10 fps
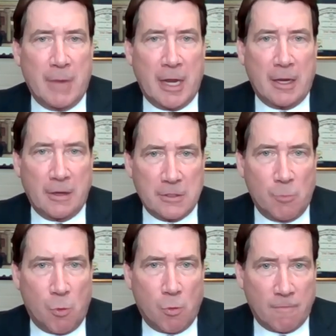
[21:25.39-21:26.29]
making us
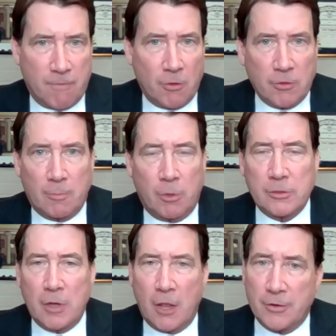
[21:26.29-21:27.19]
more vulnerable
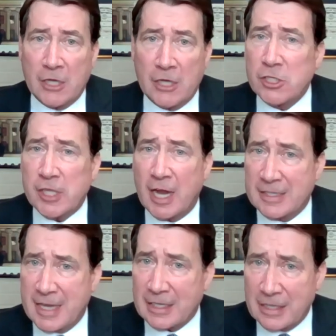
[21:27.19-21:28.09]
to other nations,
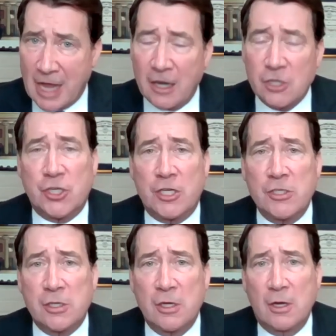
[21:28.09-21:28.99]
and technologies